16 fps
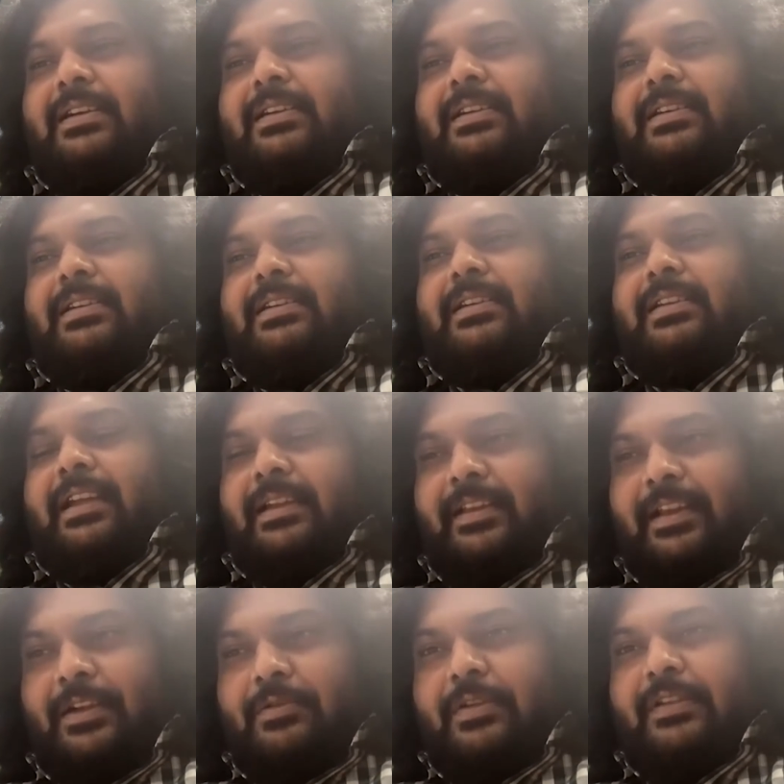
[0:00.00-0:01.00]
catering to
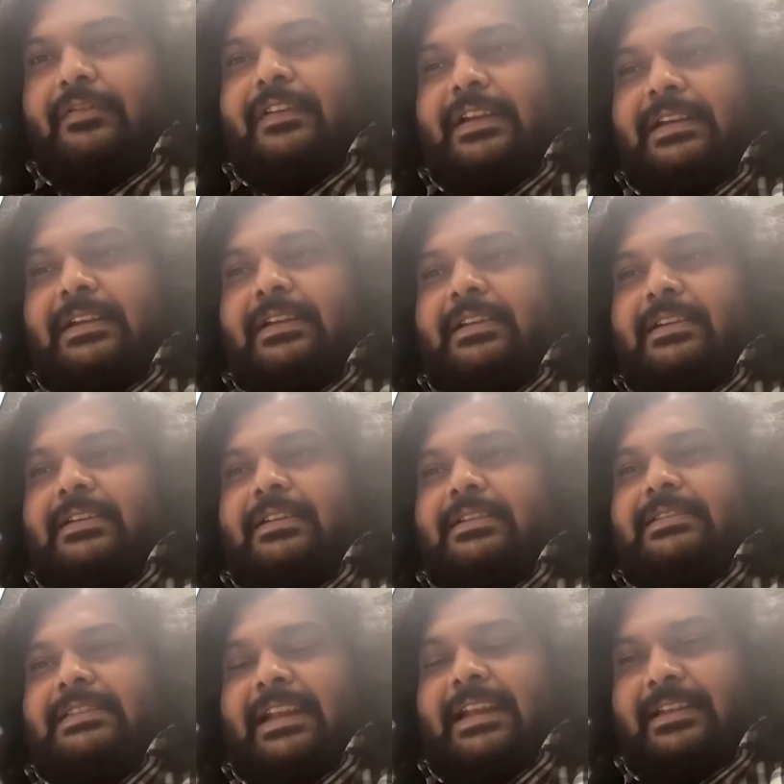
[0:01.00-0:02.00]
different
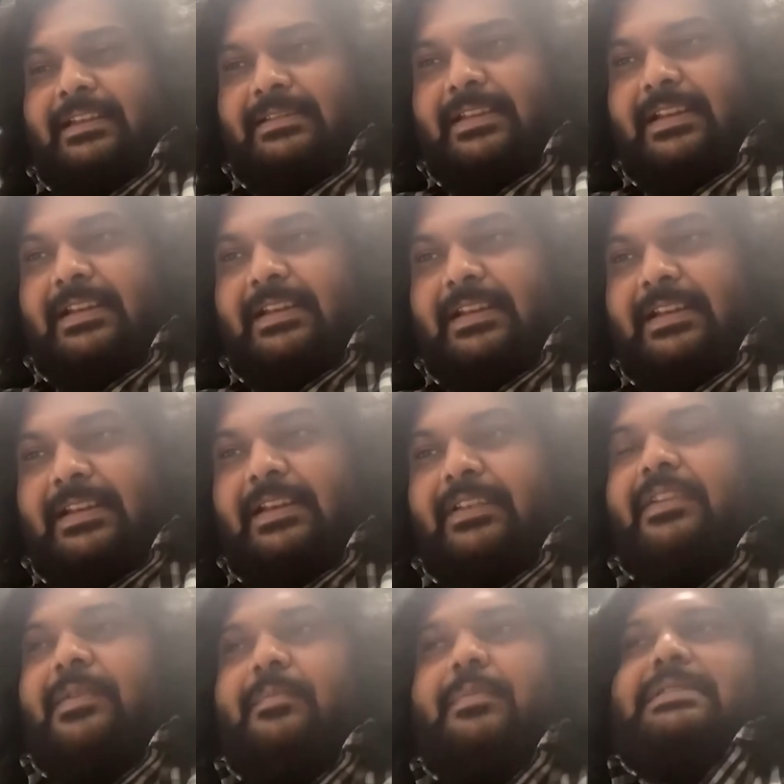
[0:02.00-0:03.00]
sectors and different
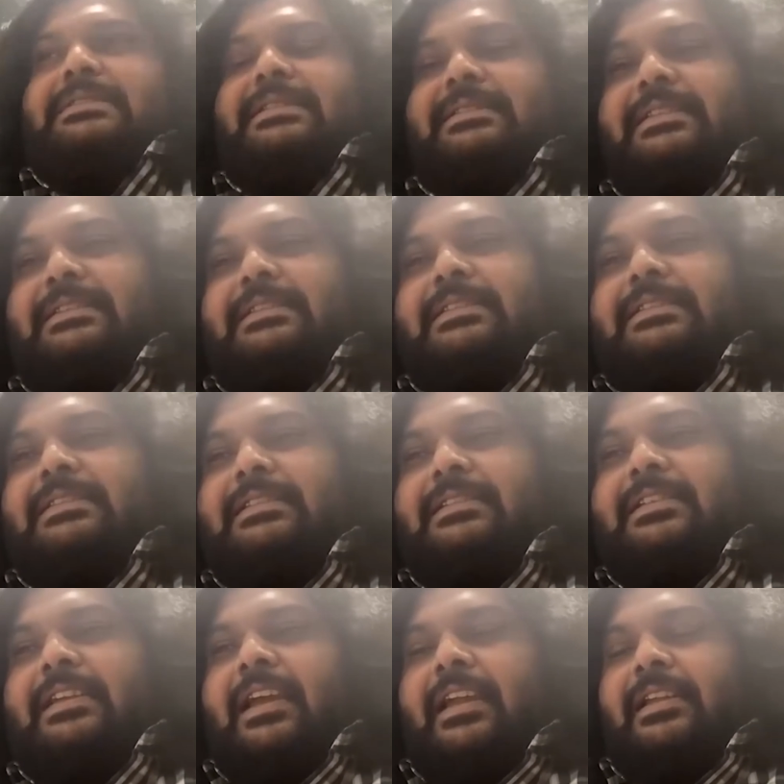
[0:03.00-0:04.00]
businesses,
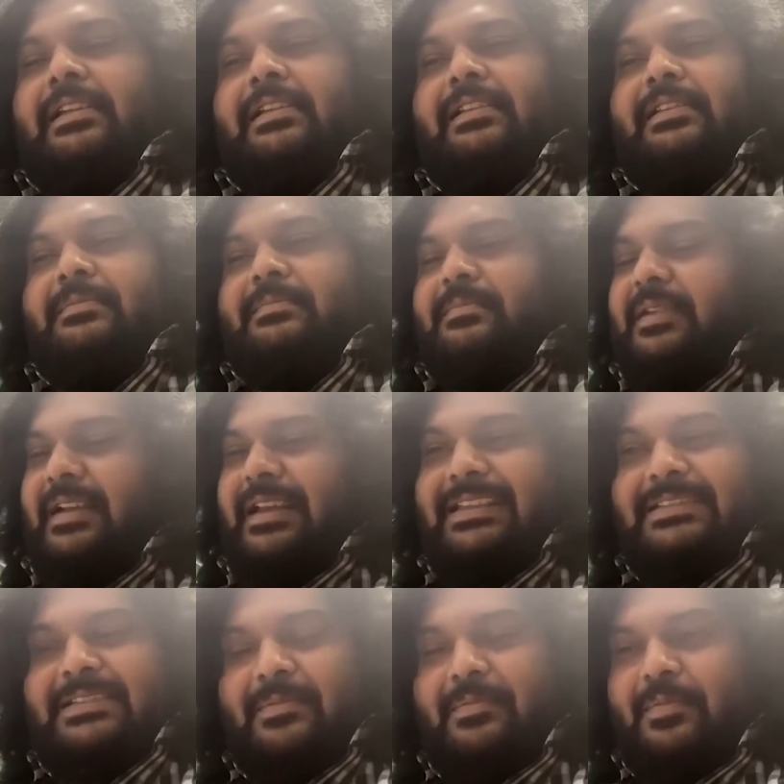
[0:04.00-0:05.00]
and at
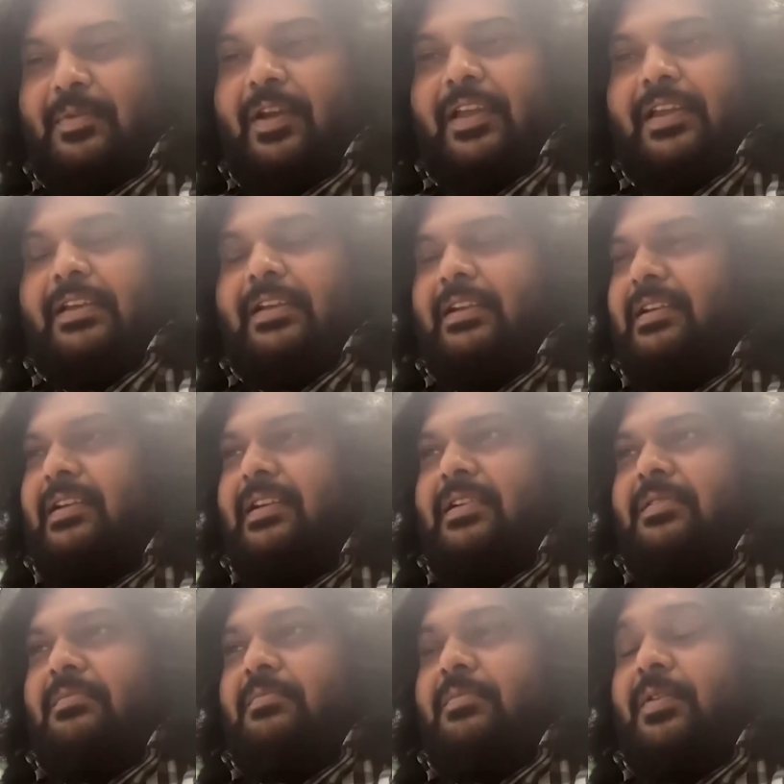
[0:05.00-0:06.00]
least employing
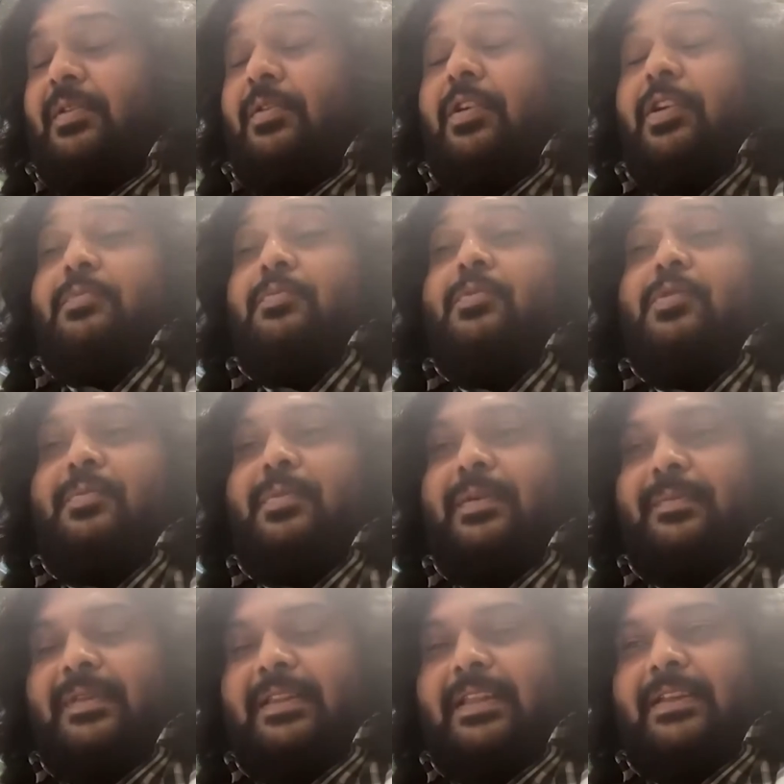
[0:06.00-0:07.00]
a lot more
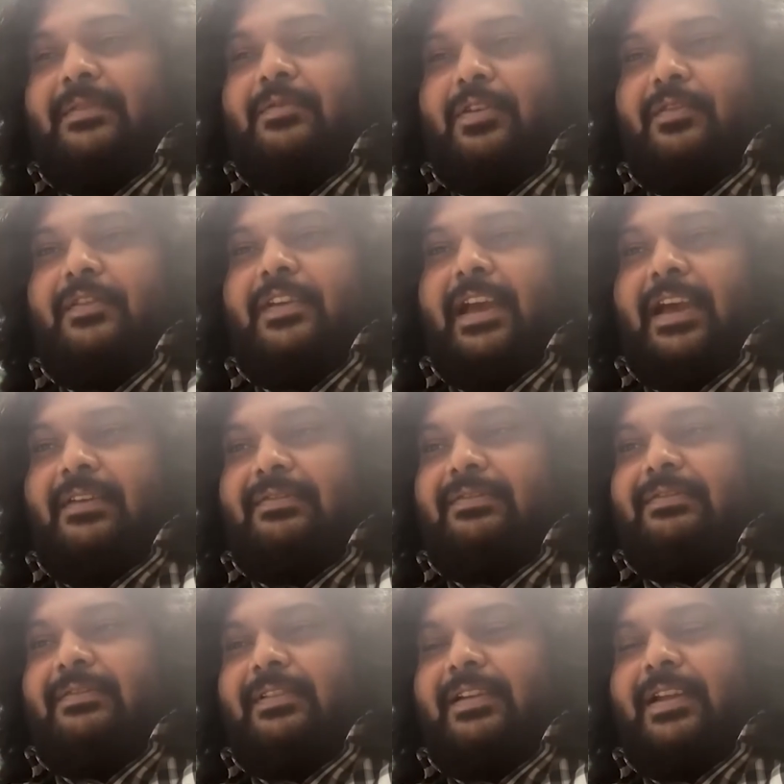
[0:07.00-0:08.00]
people than what we have,
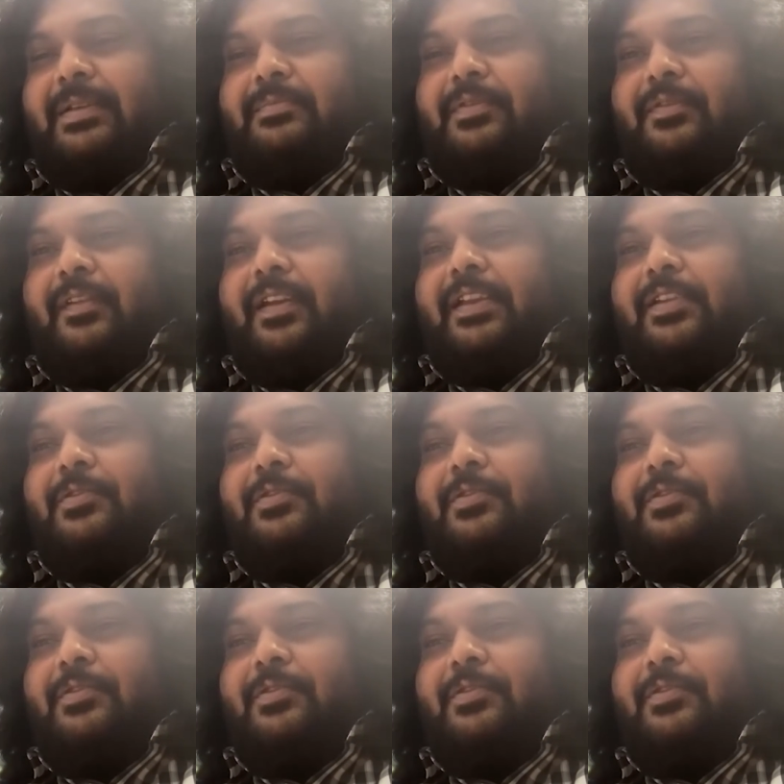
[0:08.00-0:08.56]
and providing